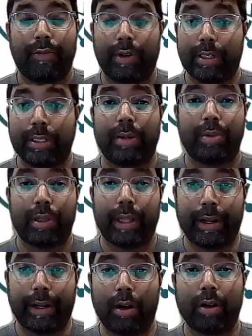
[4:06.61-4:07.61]
for example,
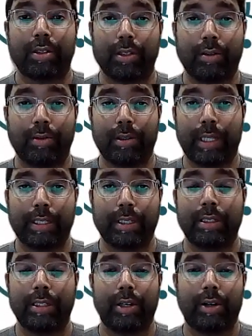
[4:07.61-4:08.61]
like gallstones, that's
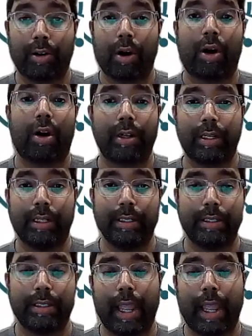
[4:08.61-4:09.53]
considered hardness,